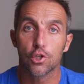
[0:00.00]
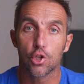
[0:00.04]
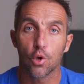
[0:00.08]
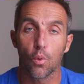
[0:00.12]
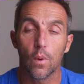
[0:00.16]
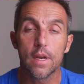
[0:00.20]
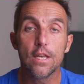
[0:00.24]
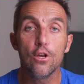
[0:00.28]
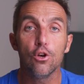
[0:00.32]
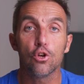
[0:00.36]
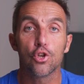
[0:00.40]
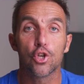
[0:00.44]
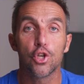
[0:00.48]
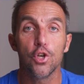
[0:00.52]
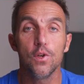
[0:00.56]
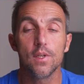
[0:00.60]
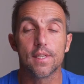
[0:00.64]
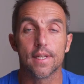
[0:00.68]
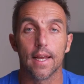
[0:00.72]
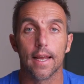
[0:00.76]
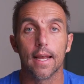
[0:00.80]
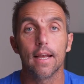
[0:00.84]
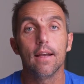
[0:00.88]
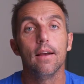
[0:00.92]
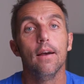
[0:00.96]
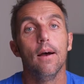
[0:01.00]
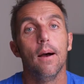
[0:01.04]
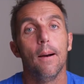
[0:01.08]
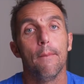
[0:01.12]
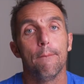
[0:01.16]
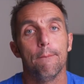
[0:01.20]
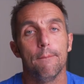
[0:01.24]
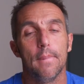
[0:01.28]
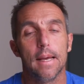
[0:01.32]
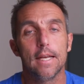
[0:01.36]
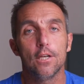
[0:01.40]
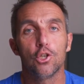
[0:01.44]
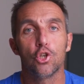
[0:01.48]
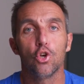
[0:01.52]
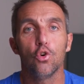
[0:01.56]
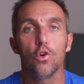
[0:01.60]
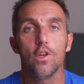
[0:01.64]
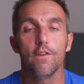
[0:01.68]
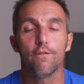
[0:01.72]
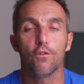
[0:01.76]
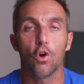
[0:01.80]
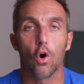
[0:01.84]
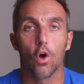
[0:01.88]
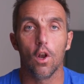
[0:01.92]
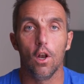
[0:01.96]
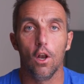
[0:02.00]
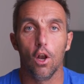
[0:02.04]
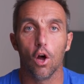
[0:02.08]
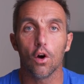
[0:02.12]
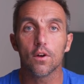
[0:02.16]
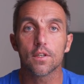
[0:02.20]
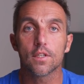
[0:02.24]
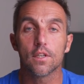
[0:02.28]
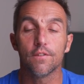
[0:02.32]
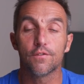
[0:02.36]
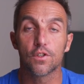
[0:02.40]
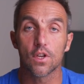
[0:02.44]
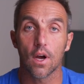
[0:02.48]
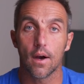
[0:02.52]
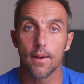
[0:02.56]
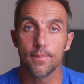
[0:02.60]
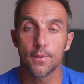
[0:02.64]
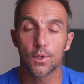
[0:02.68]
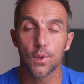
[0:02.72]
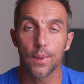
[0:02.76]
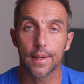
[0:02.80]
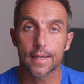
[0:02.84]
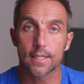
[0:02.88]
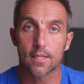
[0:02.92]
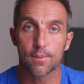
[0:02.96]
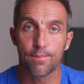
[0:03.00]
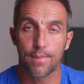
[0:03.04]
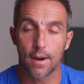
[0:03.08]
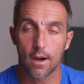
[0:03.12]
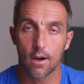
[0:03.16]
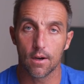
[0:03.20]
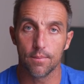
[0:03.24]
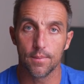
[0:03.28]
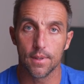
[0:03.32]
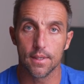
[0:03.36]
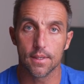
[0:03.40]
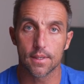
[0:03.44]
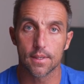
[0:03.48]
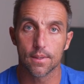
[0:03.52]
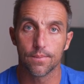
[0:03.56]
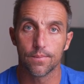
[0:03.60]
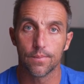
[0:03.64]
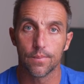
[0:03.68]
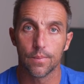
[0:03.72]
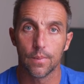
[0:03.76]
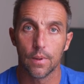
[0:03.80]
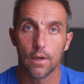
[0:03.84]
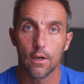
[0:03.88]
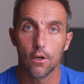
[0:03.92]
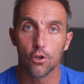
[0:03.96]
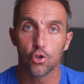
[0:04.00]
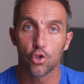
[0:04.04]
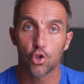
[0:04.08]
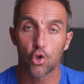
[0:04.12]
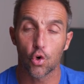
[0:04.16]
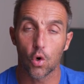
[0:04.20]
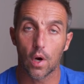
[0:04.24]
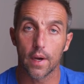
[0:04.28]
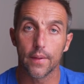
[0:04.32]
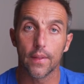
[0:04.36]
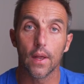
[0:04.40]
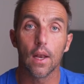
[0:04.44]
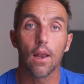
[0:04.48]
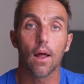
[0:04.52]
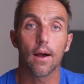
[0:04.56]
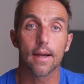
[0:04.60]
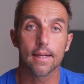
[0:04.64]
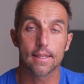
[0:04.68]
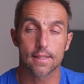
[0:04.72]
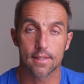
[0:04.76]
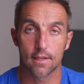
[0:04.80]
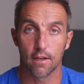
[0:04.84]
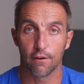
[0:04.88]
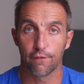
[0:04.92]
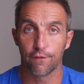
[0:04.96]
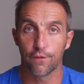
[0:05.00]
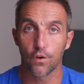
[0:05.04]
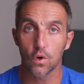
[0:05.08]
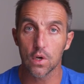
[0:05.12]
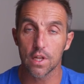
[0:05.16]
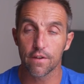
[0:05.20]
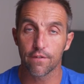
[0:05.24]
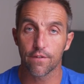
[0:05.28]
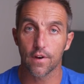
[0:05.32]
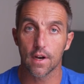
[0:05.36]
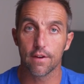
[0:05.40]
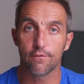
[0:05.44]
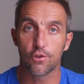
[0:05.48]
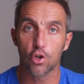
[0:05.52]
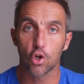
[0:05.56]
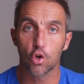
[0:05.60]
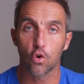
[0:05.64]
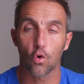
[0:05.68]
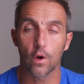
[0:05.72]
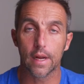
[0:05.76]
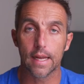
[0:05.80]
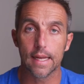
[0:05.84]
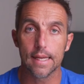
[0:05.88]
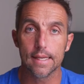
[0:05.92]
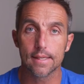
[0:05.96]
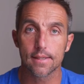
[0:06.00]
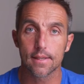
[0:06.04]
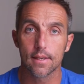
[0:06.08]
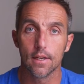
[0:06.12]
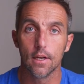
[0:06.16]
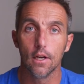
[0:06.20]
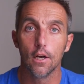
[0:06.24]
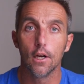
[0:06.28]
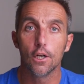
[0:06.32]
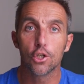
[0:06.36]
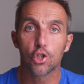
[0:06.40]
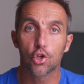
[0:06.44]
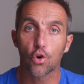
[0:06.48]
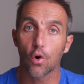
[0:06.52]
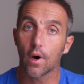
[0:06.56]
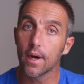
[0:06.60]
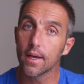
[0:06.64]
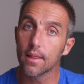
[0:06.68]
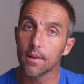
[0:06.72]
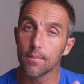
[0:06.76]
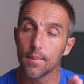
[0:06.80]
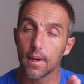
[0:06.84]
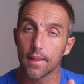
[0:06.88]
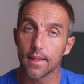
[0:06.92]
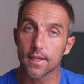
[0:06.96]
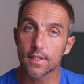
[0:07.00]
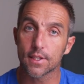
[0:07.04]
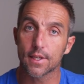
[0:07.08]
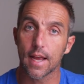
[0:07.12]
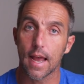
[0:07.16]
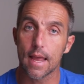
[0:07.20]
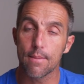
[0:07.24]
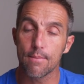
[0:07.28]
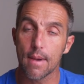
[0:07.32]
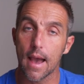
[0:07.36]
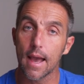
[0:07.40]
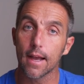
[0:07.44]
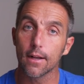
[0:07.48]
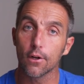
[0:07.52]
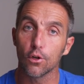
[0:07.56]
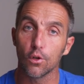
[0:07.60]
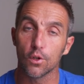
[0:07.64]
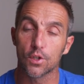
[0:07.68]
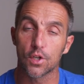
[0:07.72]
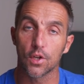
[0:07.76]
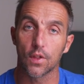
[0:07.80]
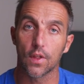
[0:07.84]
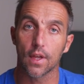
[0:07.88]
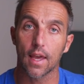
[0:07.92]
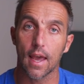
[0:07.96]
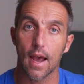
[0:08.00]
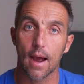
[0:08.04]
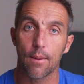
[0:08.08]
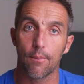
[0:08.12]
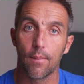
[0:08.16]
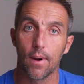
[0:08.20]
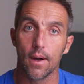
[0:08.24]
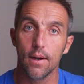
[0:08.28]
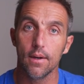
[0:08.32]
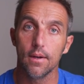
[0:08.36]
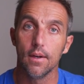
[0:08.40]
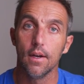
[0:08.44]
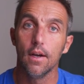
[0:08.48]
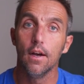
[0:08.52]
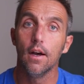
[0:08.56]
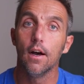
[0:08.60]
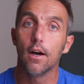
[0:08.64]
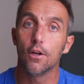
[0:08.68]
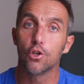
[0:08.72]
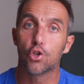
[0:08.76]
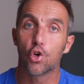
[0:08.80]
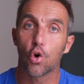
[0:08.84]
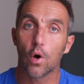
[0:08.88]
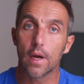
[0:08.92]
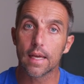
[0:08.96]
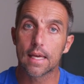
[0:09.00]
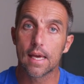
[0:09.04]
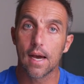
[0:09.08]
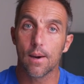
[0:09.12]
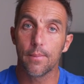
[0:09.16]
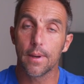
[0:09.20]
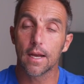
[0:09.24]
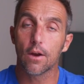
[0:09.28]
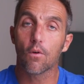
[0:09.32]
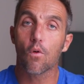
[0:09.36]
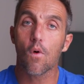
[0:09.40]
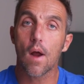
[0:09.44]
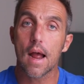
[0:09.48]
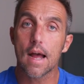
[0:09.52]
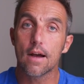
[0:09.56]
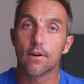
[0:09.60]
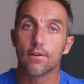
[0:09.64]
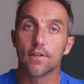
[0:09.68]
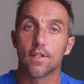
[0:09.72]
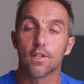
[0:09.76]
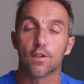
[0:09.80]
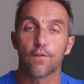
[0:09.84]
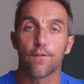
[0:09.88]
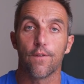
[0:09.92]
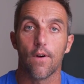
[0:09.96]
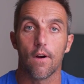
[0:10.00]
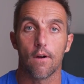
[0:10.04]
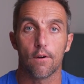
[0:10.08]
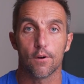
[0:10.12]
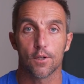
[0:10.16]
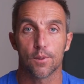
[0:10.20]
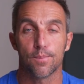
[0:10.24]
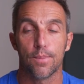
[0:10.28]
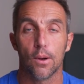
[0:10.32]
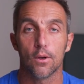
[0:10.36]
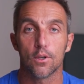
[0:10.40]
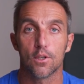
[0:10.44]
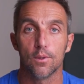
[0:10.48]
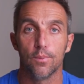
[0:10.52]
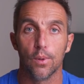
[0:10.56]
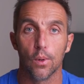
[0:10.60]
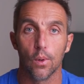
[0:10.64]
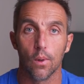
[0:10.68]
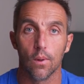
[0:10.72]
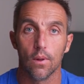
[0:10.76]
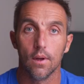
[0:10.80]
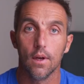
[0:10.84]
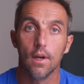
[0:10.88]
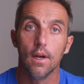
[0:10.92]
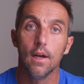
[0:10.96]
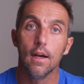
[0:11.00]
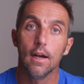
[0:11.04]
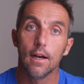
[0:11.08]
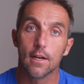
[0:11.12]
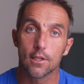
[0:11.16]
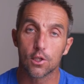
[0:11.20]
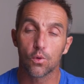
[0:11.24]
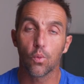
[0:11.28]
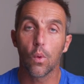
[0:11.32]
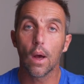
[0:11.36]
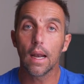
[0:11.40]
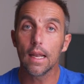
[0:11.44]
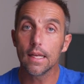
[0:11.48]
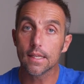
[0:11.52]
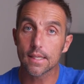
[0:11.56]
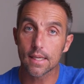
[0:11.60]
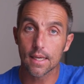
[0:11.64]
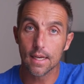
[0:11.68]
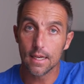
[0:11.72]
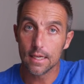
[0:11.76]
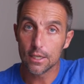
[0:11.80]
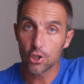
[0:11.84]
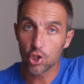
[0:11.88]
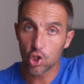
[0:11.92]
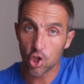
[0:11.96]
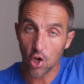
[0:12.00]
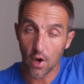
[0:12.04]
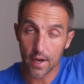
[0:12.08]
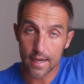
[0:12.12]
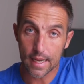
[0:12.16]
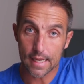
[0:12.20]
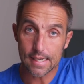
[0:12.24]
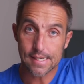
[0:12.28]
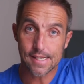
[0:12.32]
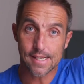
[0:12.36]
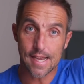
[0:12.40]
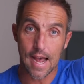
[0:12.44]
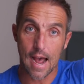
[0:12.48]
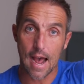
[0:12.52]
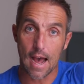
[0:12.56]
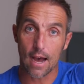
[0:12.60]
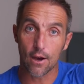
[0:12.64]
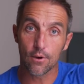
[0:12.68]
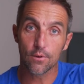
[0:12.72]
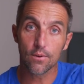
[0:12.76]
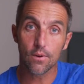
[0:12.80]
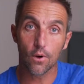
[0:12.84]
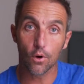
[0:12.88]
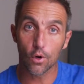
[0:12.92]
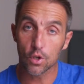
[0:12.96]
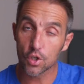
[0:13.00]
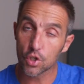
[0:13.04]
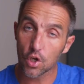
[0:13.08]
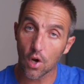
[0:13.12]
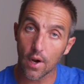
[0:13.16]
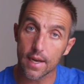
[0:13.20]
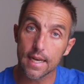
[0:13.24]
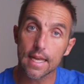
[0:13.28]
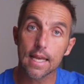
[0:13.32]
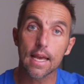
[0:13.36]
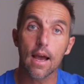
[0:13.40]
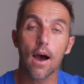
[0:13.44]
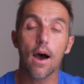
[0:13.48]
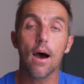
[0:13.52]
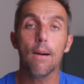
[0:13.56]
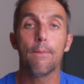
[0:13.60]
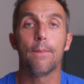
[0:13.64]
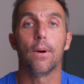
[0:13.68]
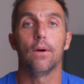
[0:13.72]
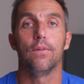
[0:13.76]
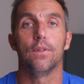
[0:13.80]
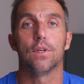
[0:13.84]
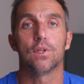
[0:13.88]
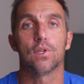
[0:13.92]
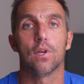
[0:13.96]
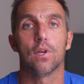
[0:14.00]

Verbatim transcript: So when you're shooting, make sure you've got lots of time to experiment. Try the lights at 45 degrees, Try them at the same angle to the camera and try coming around as far as possible, as well as shining down or shining up on the